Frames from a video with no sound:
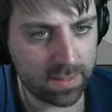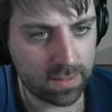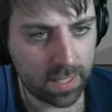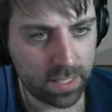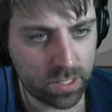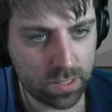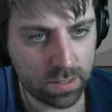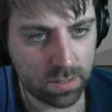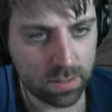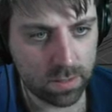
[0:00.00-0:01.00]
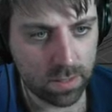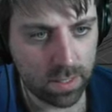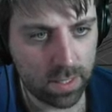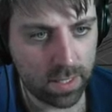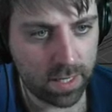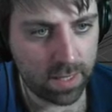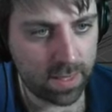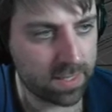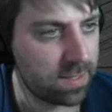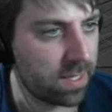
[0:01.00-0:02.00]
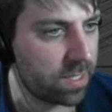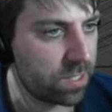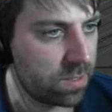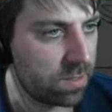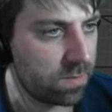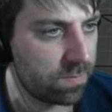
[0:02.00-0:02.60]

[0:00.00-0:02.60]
selection and that selection.